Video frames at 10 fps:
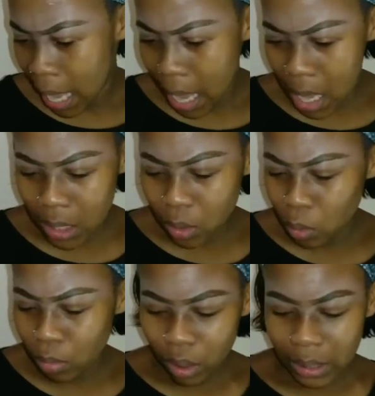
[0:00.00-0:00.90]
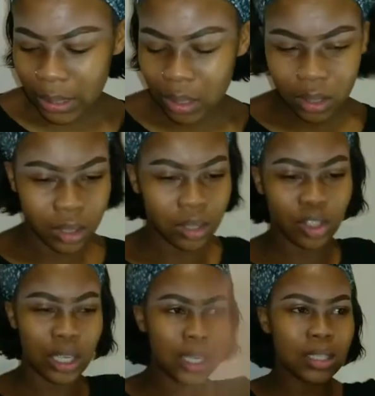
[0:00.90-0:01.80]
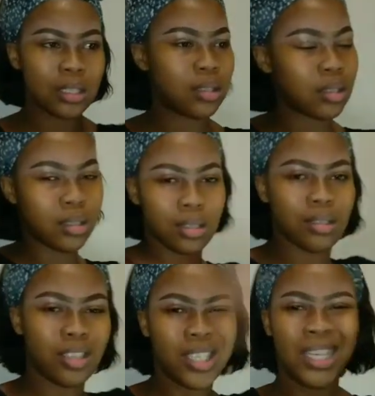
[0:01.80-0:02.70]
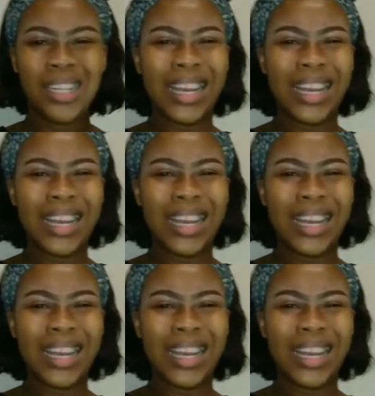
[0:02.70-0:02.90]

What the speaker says: And Uma girl just, she hit